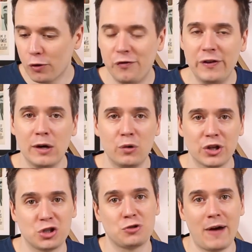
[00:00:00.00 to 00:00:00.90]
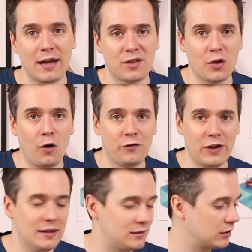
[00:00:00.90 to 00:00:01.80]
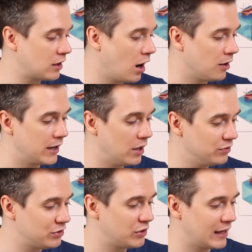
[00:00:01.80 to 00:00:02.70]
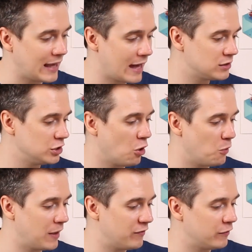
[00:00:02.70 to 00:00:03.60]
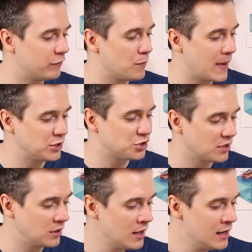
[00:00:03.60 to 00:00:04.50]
reveal the strength of his sicarios so they get to know a bit of information.